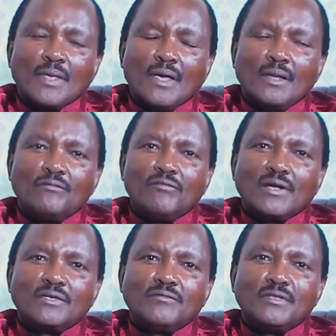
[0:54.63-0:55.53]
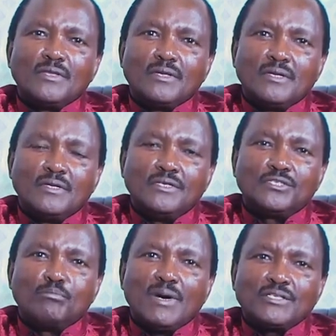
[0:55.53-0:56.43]
And in fact, even the
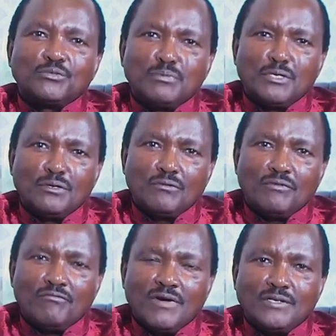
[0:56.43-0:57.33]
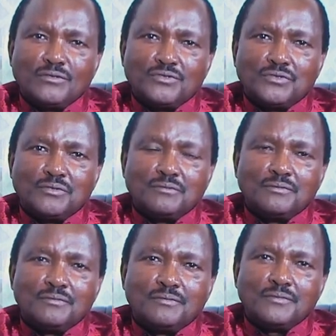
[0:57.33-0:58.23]
disbursement of the funds
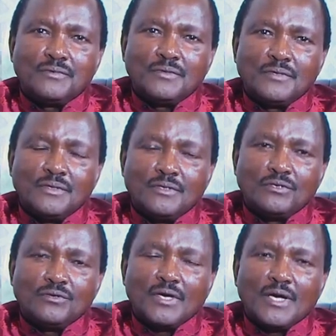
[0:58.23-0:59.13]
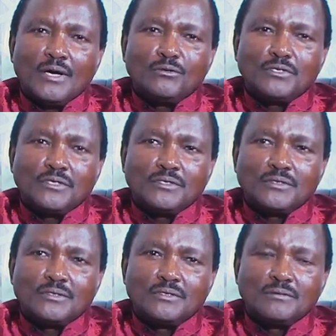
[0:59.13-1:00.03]
to the
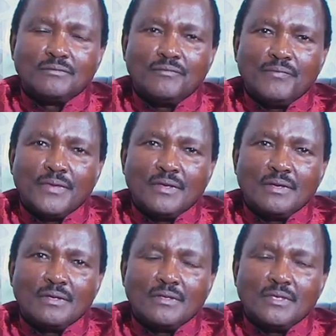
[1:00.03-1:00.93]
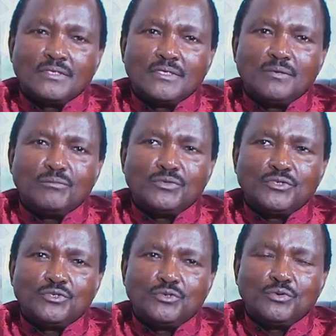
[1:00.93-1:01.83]
counties, they seem
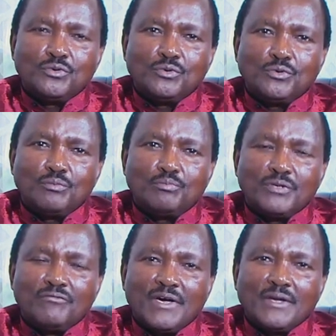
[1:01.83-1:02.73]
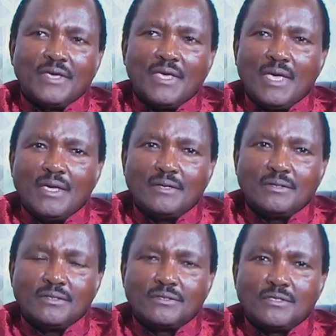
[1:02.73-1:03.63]
to prevaricate,
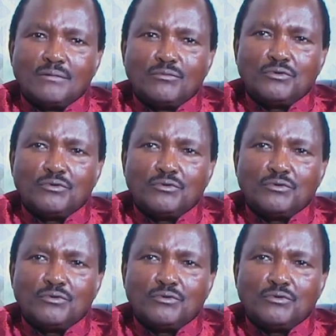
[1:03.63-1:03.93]
they seem